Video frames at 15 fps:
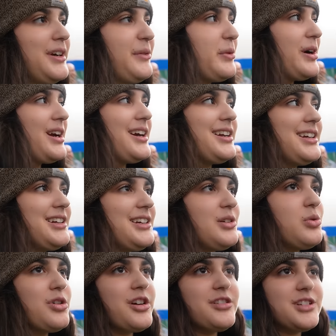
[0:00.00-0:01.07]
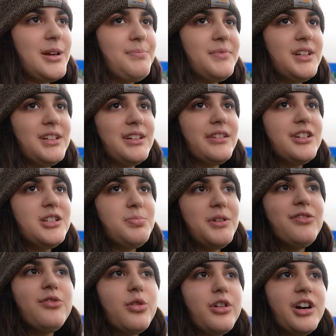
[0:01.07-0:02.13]
But we gotta order something at least
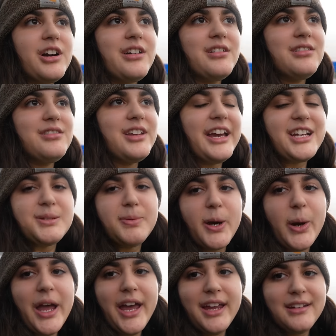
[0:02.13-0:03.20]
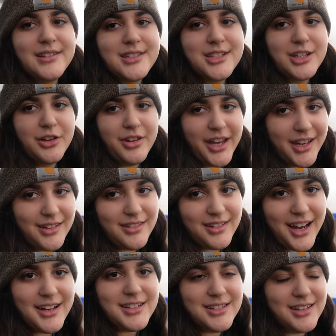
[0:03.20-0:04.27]
before the expo ends, so
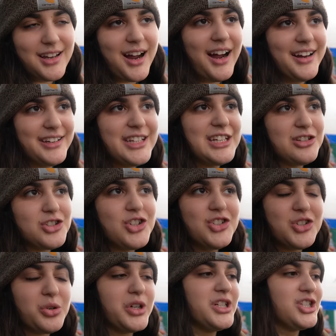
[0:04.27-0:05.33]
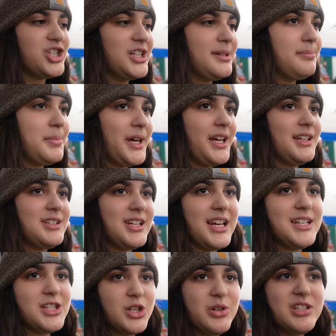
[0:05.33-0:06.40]
that's the ideal situation. But
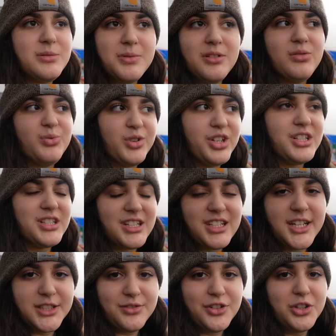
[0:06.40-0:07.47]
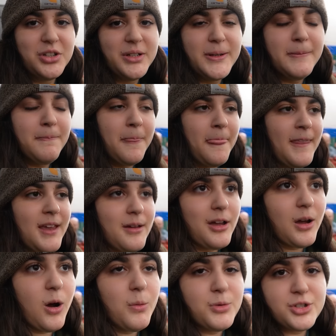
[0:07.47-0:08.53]
day 2 has been really successful.
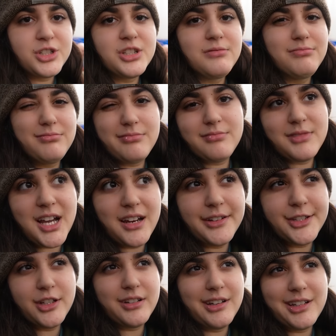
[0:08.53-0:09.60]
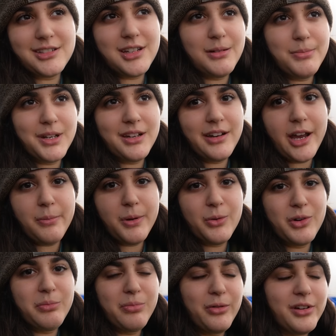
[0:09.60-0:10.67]
Almost kind of took like a 10-minute nap
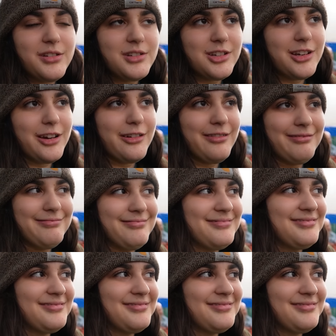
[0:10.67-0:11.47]
at one point, so